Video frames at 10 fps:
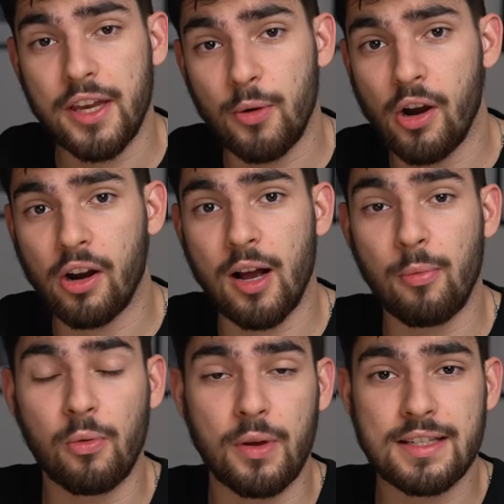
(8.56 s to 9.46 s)
here we are a
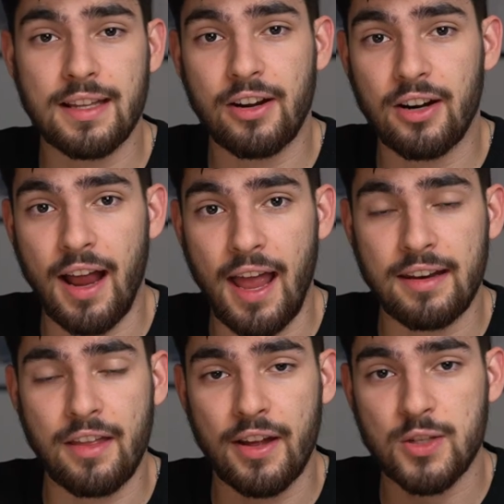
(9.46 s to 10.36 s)
couple of weeks later,
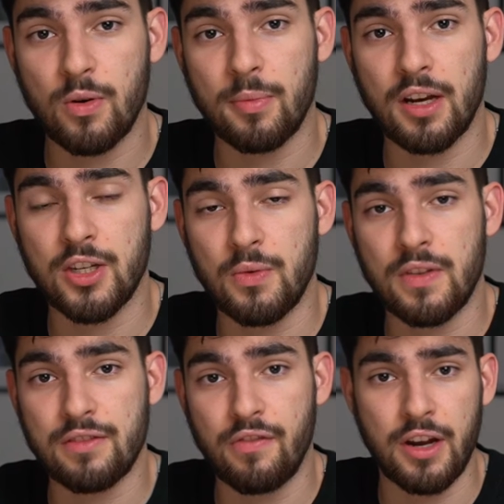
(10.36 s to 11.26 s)
and that's what I'm gonna do
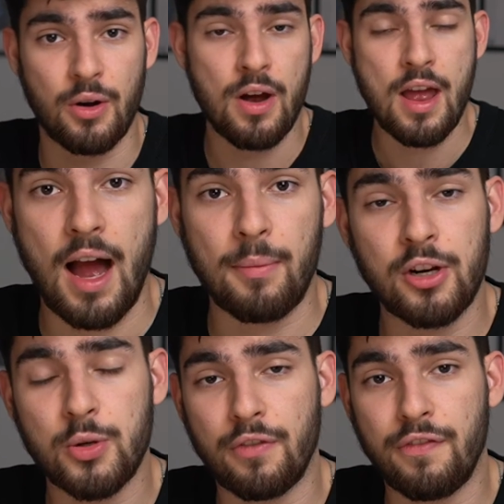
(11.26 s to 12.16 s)
in this video. I'm
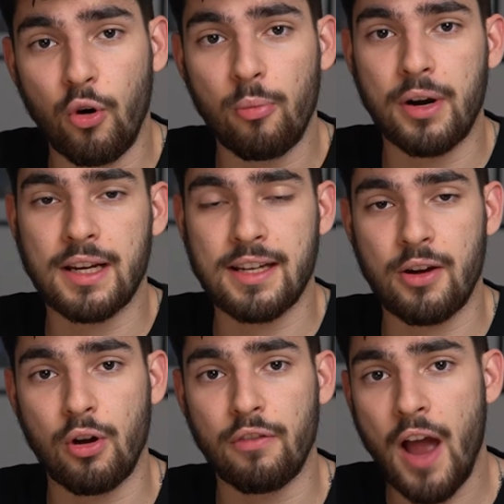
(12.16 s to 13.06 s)
gonna do a full
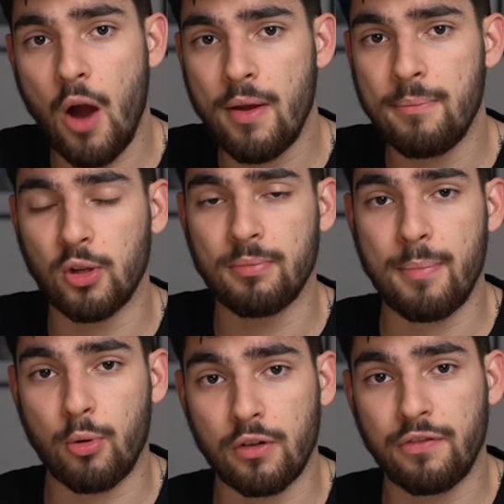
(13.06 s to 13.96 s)
breakdown of how I built
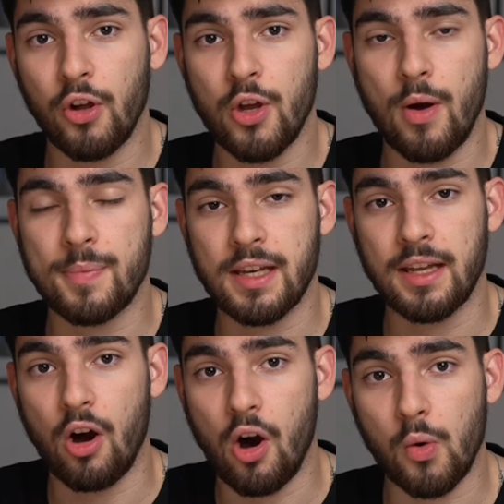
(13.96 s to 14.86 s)
my portfolio
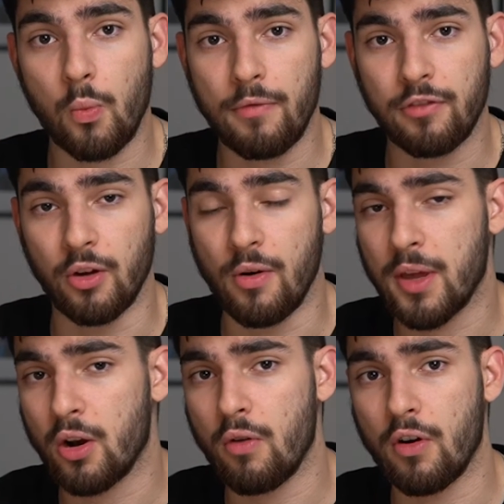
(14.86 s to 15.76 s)
website on Webflow.
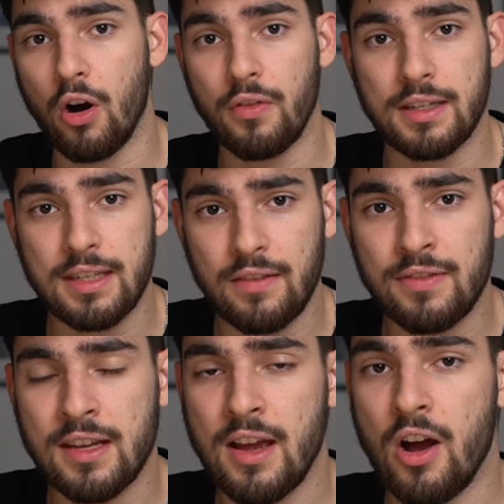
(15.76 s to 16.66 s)
I'm gonna go over all the
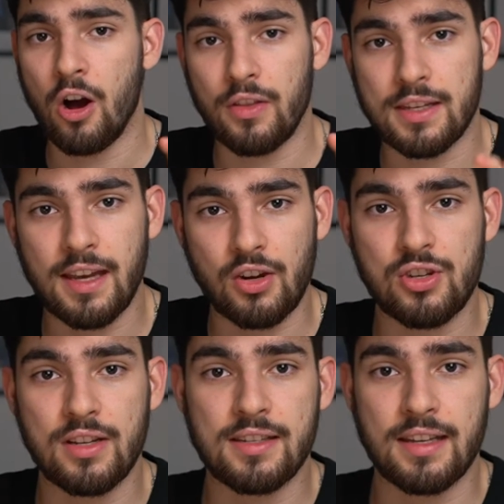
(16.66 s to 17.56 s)
divs, all the
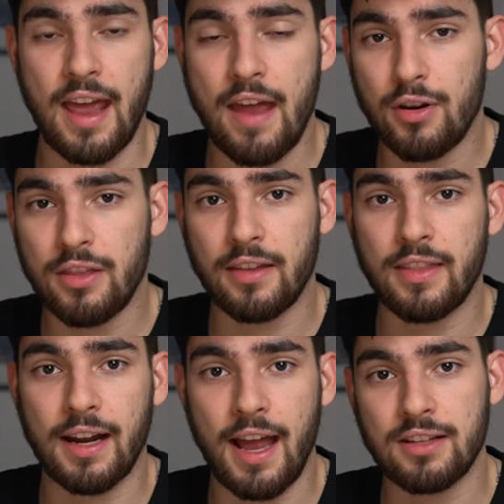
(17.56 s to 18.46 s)
sections, and
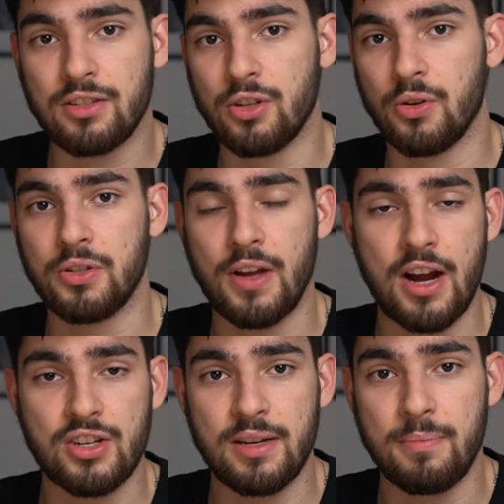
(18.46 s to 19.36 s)
everything that I had to do to
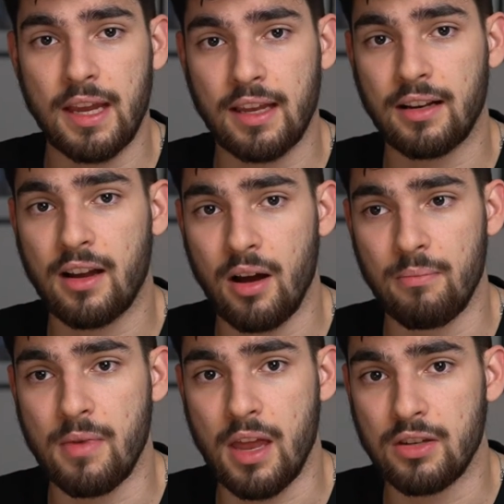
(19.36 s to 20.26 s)
actually make it
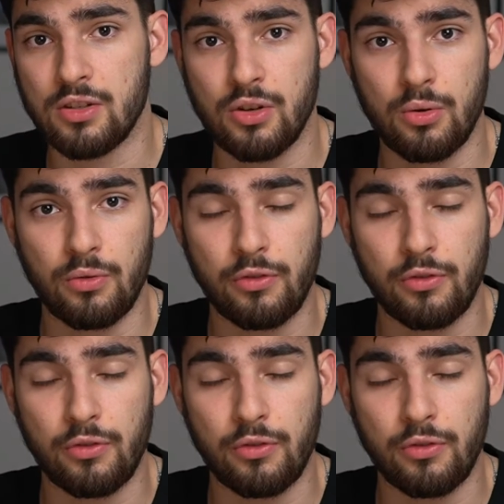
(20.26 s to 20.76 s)
come into